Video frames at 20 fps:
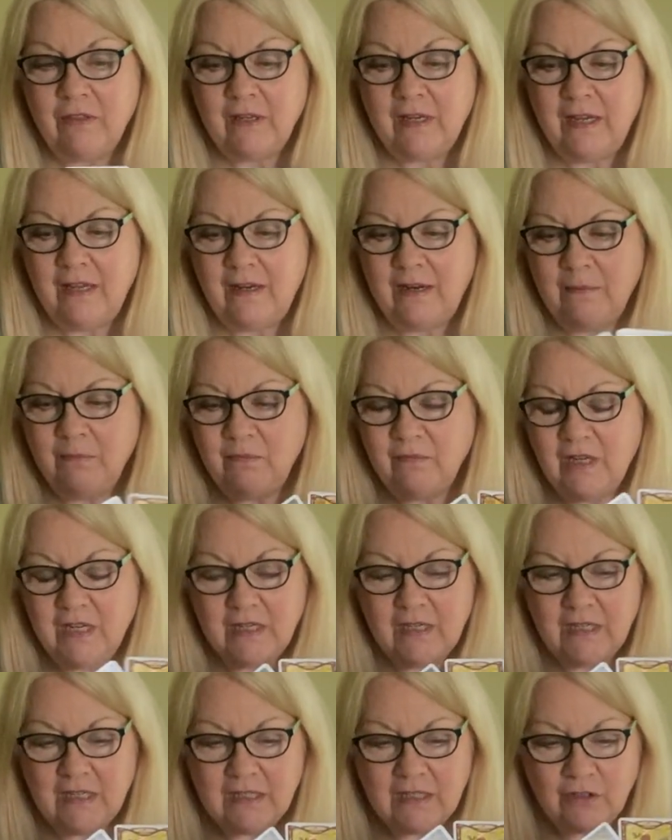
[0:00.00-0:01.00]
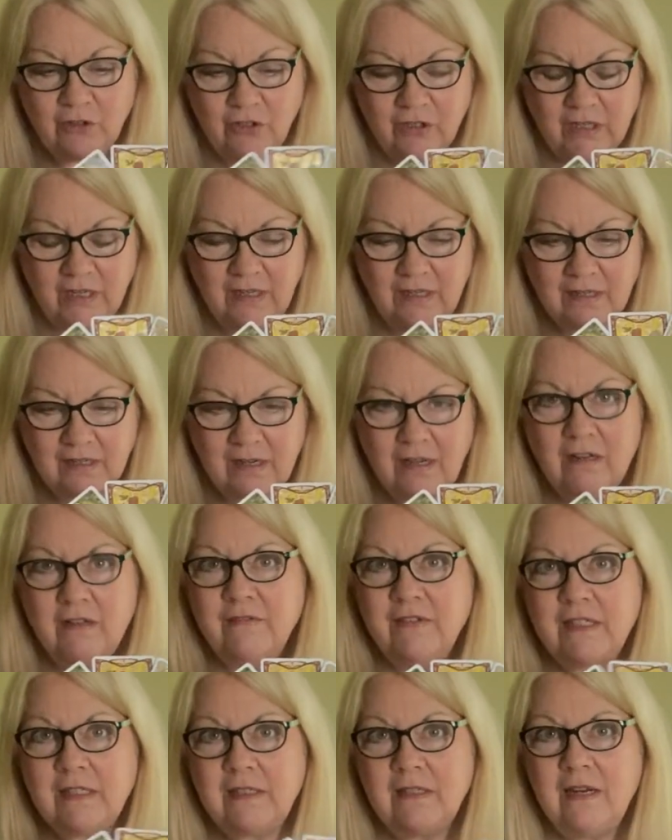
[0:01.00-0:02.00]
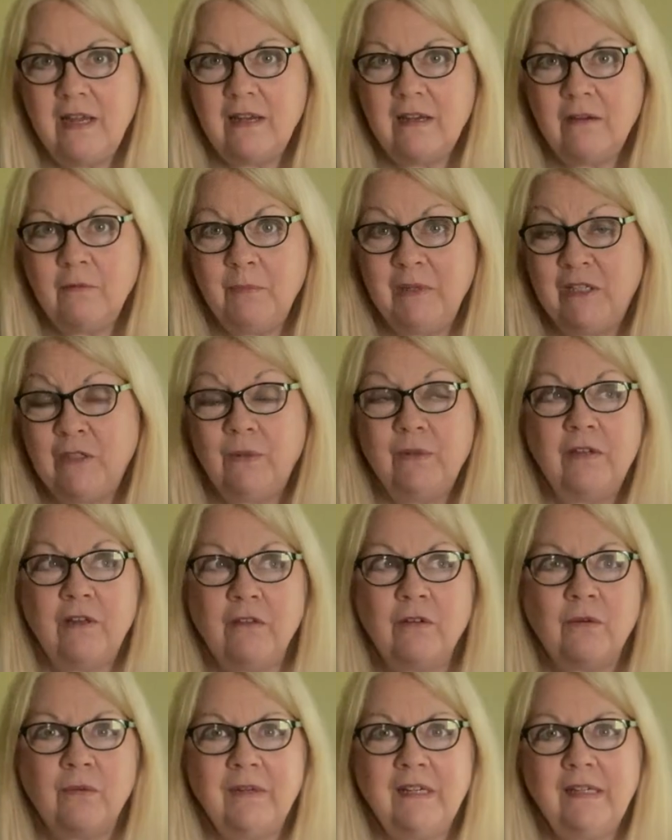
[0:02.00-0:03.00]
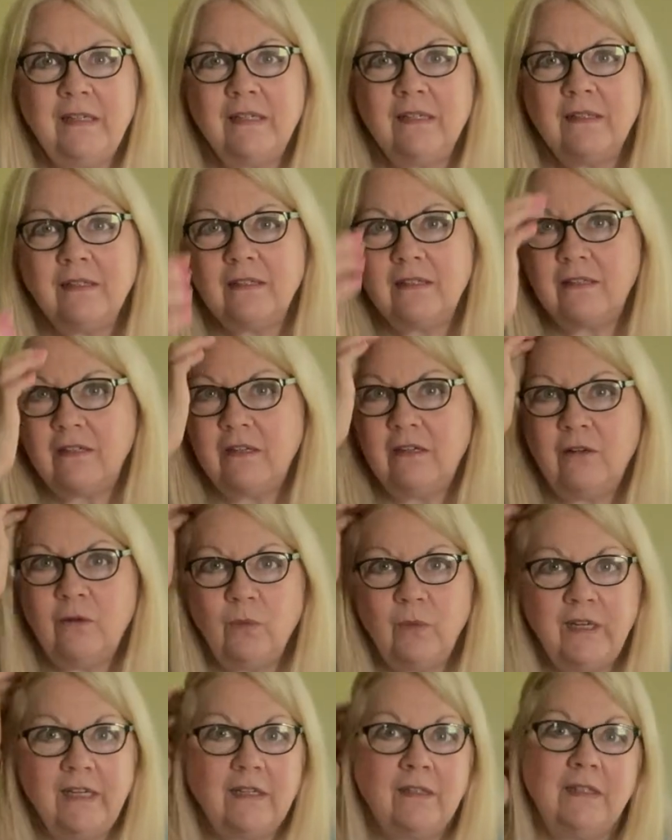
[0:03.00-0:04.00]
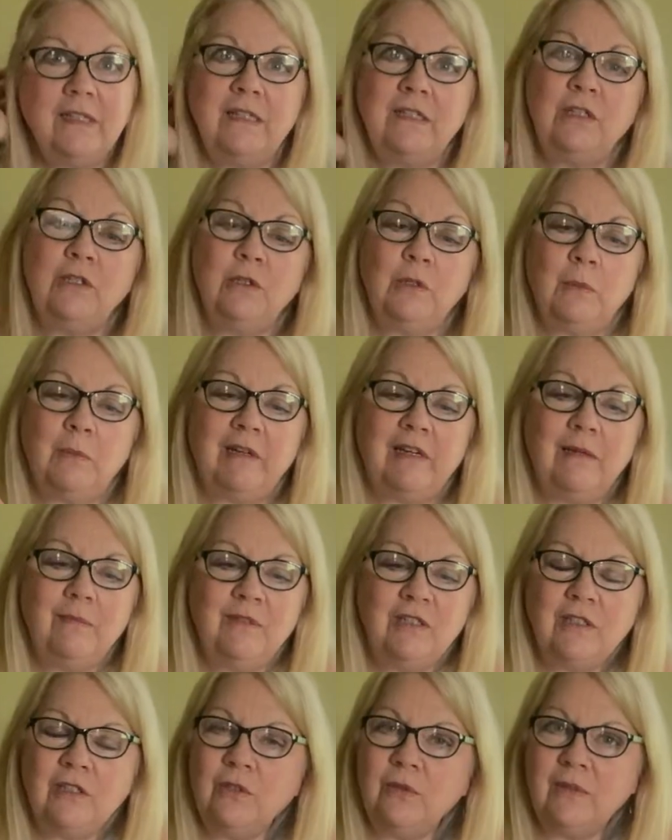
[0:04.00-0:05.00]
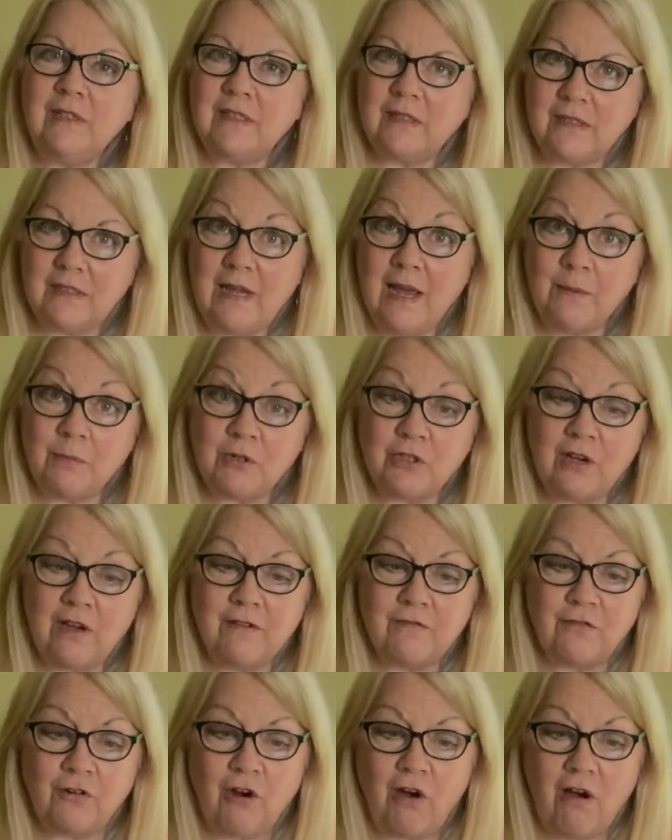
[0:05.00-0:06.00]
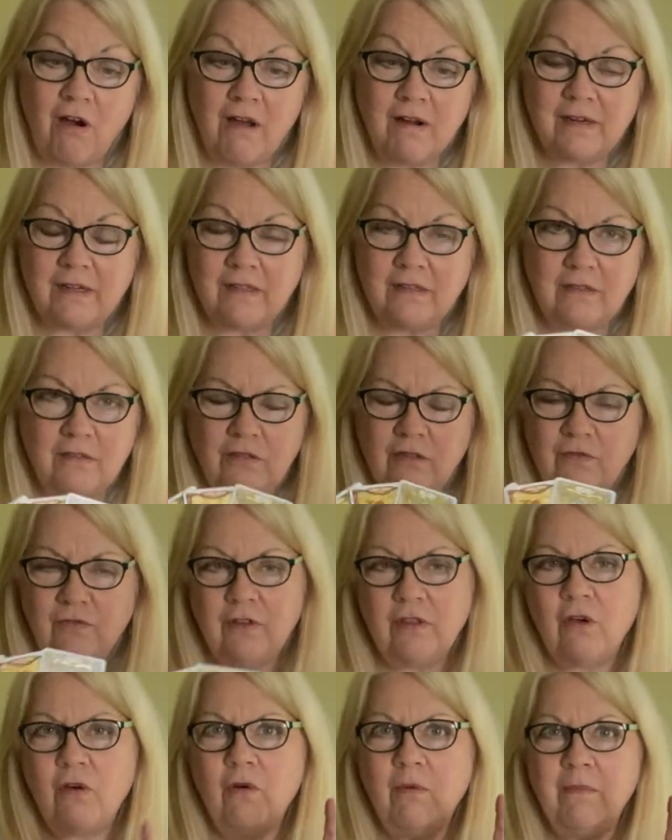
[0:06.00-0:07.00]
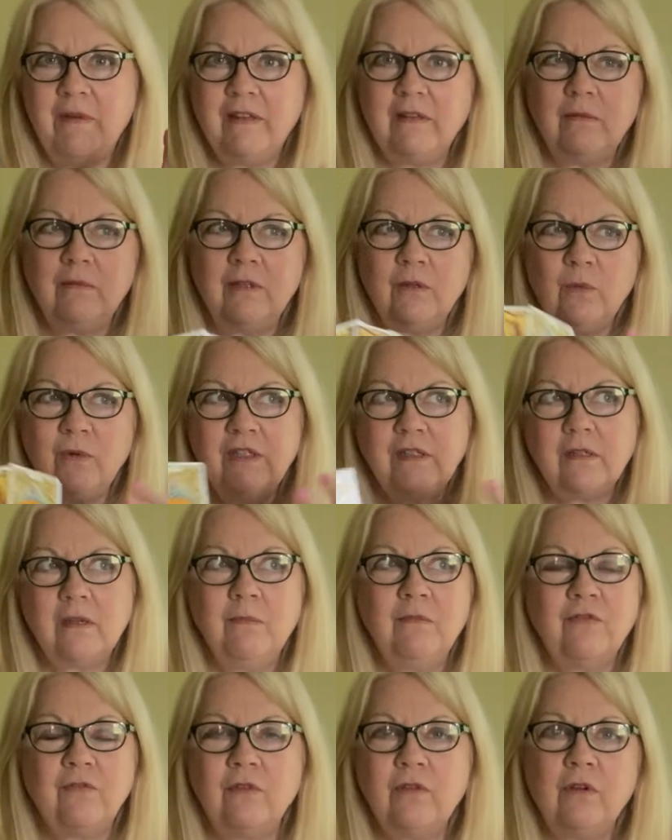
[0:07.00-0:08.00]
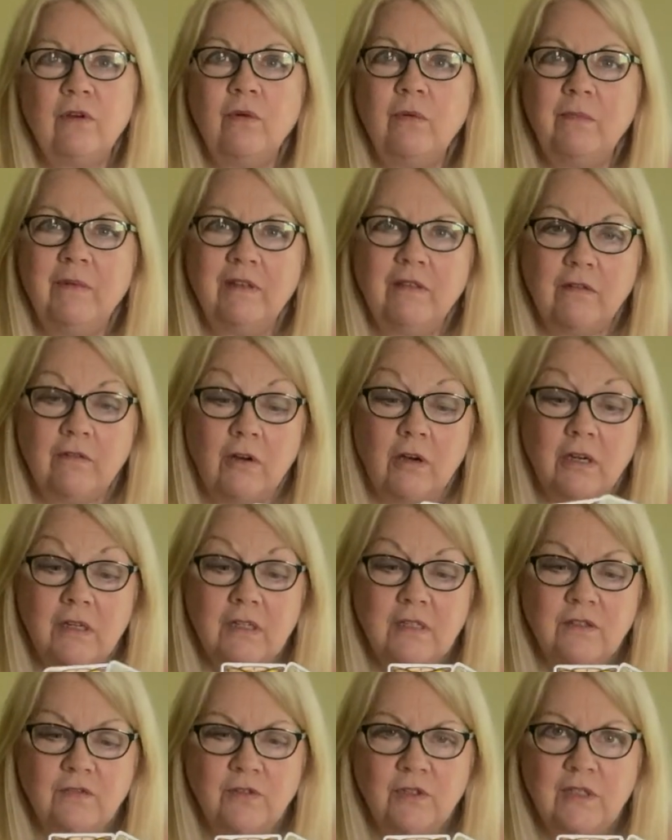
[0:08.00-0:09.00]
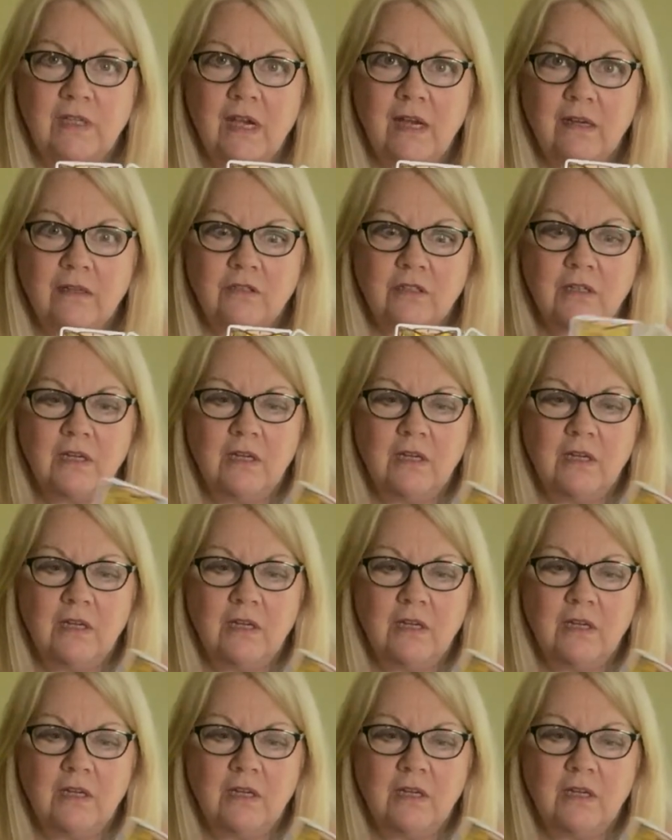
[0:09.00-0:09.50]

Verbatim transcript: Again, I'm looking at kind of a snap. I'll be doing other readings, you know, weekly too, but I'm just doing a snapshot for August, just for the whole month. I'm like, what's coming for the whole month of August for Sag?